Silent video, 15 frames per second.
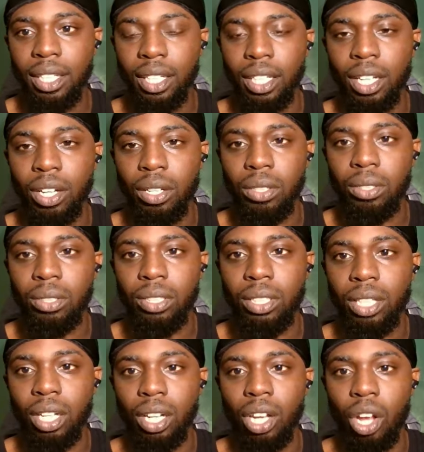a low,
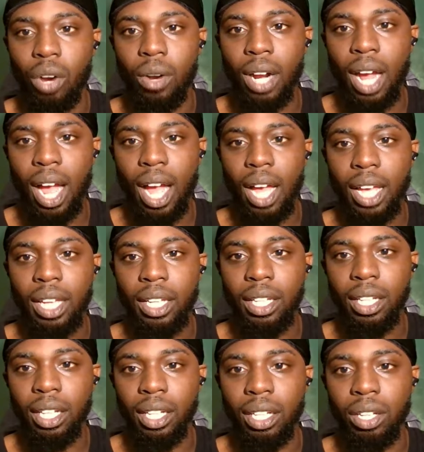a lower high,
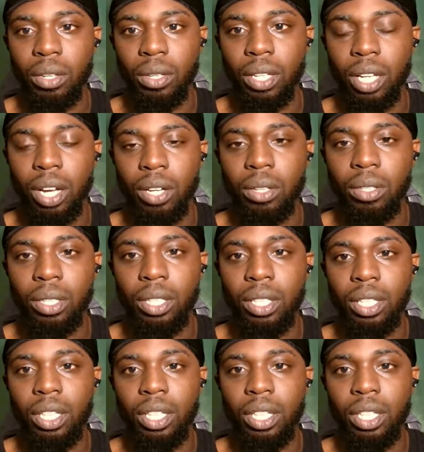a lower low,